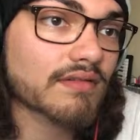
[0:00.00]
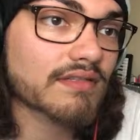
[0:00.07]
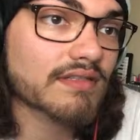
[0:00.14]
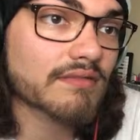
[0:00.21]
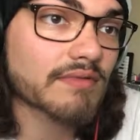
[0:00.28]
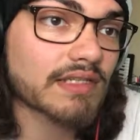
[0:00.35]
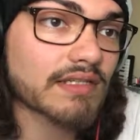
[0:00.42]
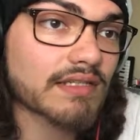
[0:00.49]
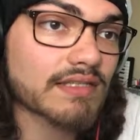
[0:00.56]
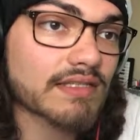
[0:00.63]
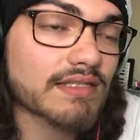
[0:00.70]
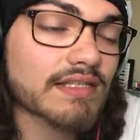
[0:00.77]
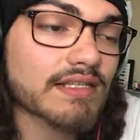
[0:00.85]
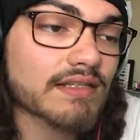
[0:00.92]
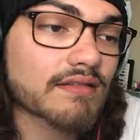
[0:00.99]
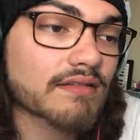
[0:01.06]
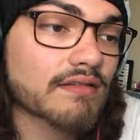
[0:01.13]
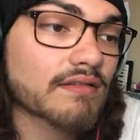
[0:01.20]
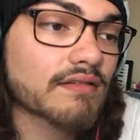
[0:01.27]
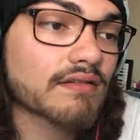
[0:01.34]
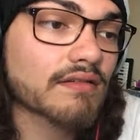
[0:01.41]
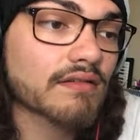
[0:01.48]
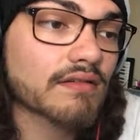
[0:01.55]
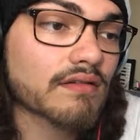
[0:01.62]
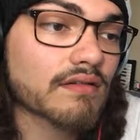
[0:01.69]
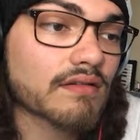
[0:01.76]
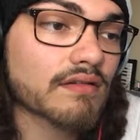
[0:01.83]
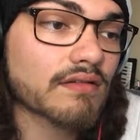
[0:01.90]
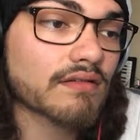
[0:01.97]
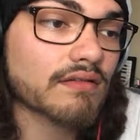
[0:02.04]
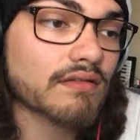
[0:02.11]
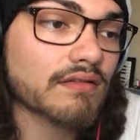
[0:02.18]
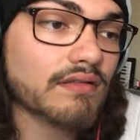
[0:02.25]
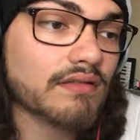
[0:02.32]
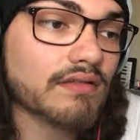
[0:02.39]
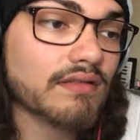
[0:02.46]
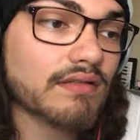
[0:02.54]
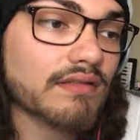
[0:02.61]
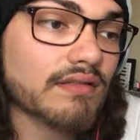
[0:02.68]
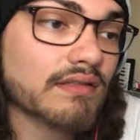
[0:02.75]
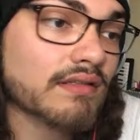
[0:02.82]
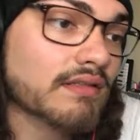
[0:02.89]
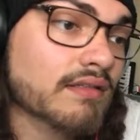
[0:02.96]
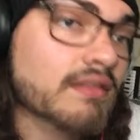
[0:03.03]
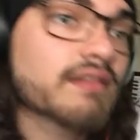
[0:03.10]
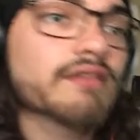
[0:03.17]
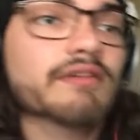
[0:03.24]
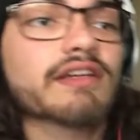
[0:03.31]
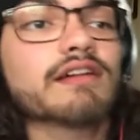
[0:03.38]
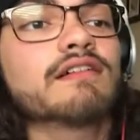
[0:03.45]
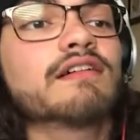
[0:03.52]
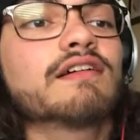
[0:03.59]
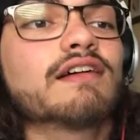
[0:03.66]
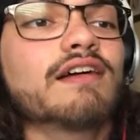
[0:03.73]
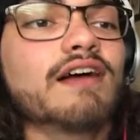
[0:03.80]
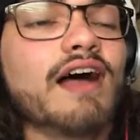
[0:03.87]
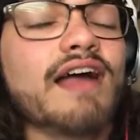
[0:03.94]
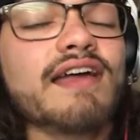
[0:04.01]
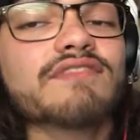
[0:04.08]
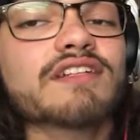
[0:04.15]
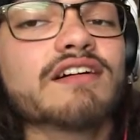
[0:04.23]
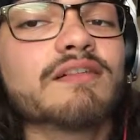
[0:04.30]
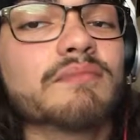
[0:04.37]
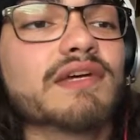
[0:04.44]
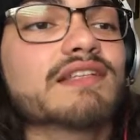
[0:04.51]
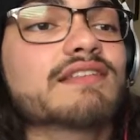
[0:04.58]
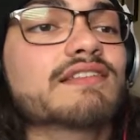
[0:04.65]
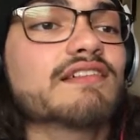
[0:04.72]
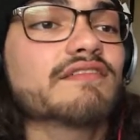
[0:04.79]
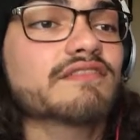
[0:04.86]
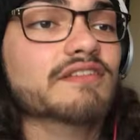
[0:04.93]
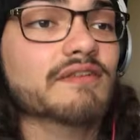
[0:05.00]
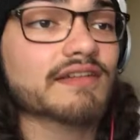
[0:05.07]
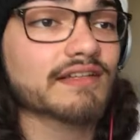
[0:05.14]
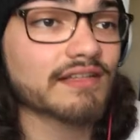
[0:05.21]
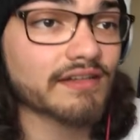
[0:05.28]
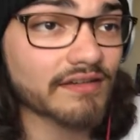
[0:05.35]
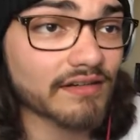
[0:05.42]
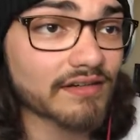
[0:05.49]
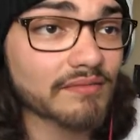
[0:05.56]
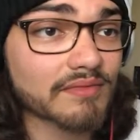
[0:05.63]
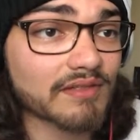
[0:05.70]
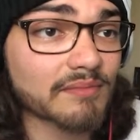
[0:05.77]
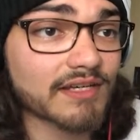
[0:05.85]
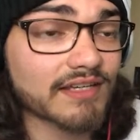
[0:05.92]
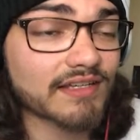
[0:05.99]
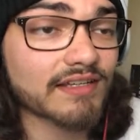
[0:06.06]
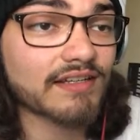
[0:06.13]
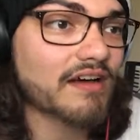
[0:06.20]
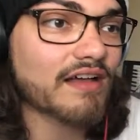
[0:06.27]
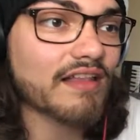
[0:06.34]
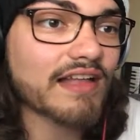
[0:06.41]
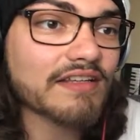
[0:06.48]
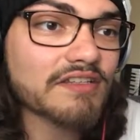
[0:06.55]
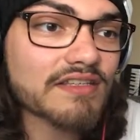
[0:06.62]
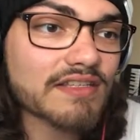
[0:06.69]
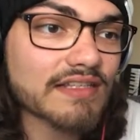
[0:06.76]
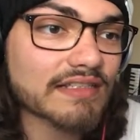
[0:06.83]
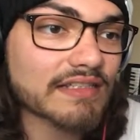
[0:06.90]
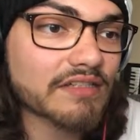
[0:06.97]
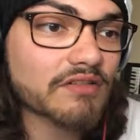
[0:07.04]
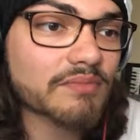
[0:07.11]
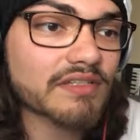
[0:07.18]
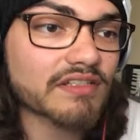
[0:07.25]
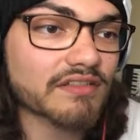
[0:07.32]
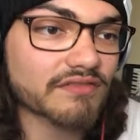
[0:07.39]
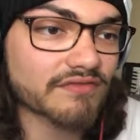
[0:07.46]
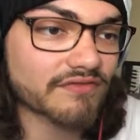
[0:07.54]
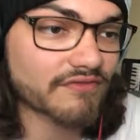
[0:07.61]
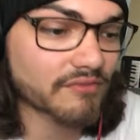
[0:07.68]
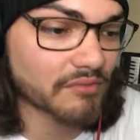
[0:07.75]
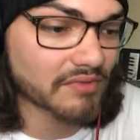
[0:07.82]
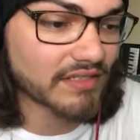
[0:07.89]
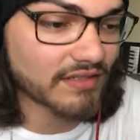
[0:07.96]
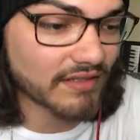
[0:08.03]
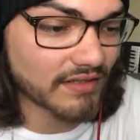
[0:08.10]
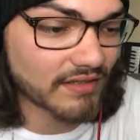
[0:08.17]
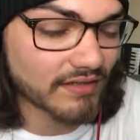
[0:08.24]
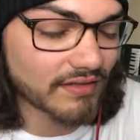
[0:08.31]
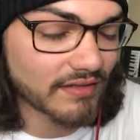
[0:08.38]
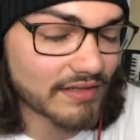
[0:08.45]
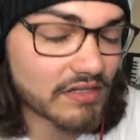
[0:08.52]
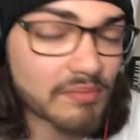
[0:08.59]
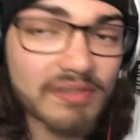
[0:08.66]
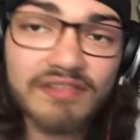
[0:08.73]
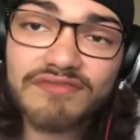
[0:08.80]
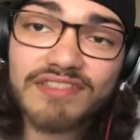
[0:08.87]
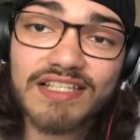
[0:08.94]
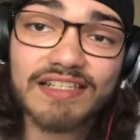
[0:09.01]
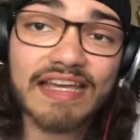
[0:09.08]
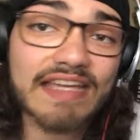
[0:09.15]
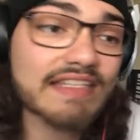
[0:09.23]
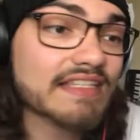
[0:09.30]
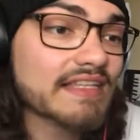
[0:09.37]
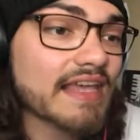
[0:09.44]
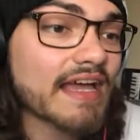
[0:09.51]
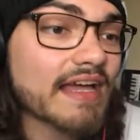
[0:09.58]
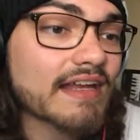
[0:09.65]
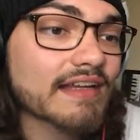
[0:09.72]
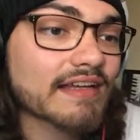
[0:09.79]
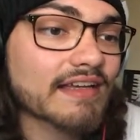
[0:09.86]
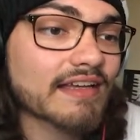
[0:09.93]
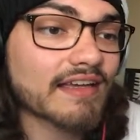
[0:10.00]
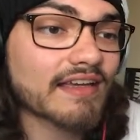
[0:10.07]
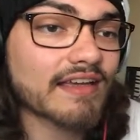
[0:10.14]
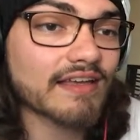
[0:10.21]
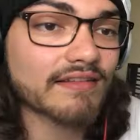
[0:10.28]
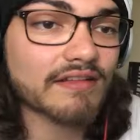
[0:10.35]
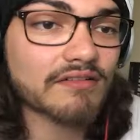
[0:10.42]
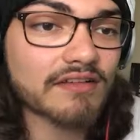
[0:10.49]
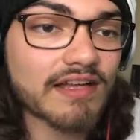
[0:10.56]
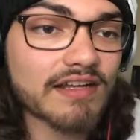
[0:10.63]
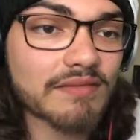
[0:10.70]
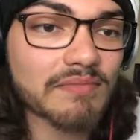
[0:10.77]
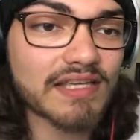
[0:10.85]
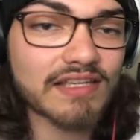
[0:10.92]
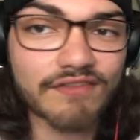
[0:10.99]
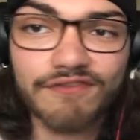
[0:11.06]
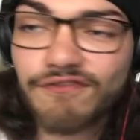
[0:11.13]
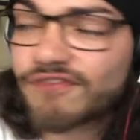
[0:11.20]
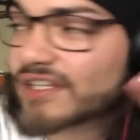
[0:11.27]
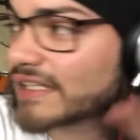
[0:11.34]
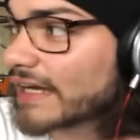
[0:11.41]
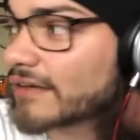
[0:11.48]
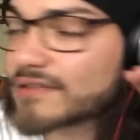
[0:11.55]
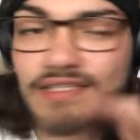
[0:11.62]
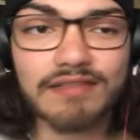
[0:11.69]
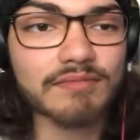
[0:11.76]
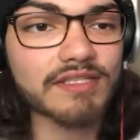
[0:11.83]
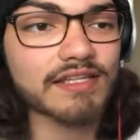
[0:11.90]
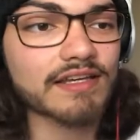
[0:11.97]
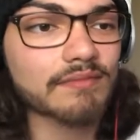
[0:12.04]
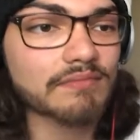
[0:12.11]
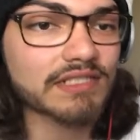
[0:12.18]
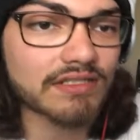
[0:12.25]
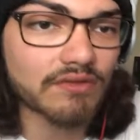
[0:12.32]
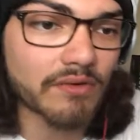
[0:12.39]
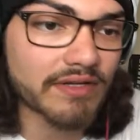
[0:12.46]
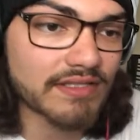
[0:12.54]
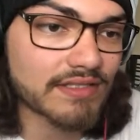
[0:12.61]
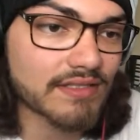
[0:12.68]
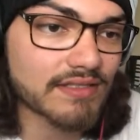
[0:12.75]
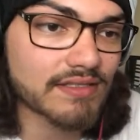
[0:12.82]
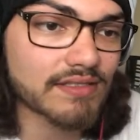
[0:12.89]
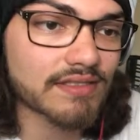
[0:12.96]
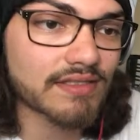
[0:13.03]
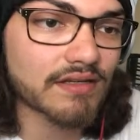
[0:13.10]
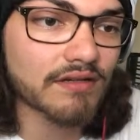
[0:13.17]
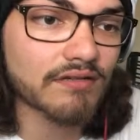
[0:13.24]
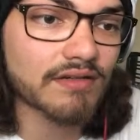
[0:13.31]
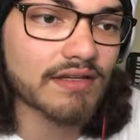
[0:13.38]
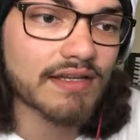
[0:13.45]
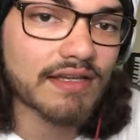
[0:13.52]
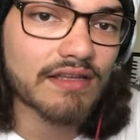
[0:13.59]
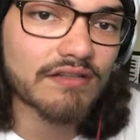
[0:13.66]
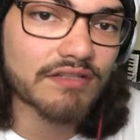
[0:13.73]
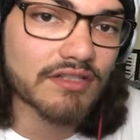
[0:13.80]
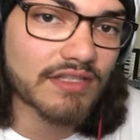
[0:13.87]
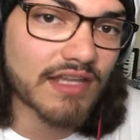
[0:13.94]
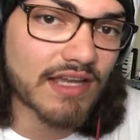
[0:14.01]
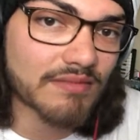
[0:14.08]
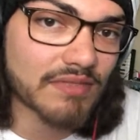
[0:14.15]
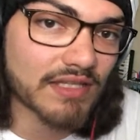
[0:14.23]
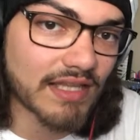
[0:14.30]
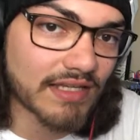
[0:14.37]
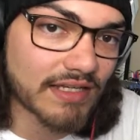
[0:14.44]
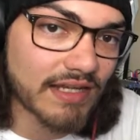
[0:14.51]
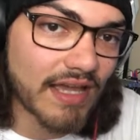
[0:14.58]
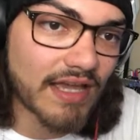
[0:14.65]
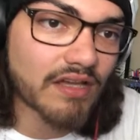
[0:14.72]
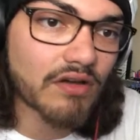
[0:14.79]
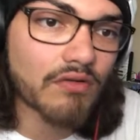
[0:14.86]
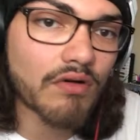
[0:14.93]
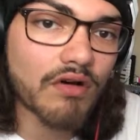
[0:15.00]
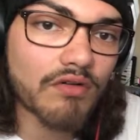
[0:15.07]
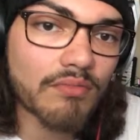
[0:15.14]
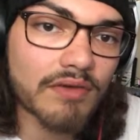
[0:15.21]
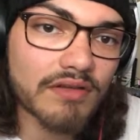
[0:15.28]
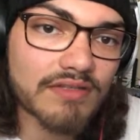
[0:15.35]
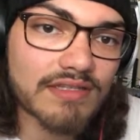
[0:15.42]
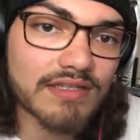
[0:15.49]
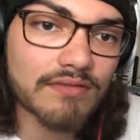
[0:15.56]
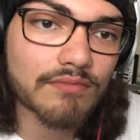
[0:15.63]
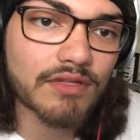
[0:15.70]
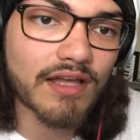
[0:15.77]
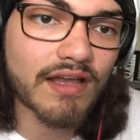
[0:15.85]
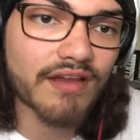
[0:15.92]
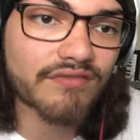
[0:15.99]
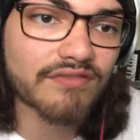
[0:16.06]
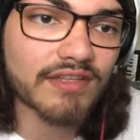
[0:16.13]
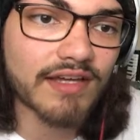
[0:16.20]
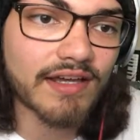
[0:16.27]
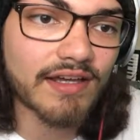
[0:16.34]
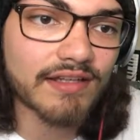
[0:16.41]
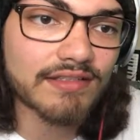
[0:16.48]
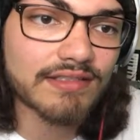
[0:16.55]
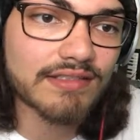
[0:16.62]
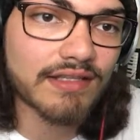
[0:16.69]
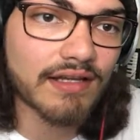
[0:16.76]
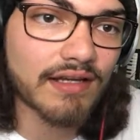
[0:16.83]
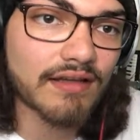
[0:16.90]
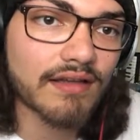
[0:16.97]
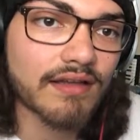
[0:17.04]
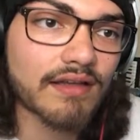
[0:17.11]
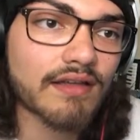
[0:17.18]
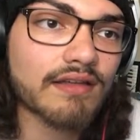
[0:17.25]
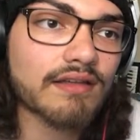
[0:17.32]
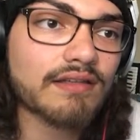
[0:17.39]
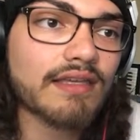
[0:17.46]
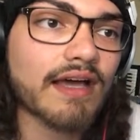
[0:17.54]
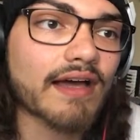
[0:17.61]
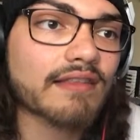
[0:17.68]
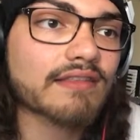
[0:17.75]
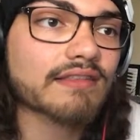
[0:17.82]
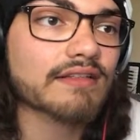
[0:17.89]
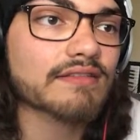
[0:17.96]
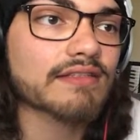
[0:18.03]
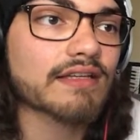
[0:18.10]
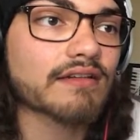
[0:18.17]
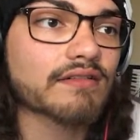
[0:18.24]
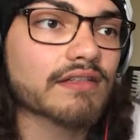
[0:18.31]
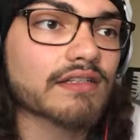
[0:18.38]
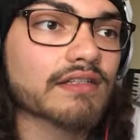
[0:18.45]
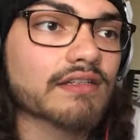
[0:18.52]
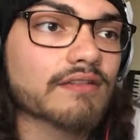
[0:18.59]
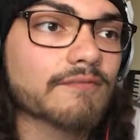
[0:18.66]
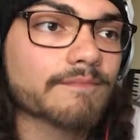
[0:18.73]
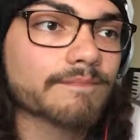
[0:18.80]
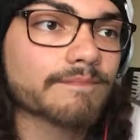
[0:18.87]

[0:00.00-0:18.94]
So we need a C. Da, da, da. There we go. I have to hum my stuff so I can hear it in my head. I'll add just a little bit of delay to that, and that'll kind of make it fill out some of the empty noises. And so it'll just kind of be like an echo almost, and we'll have that. Yeah, I think that'll sound good.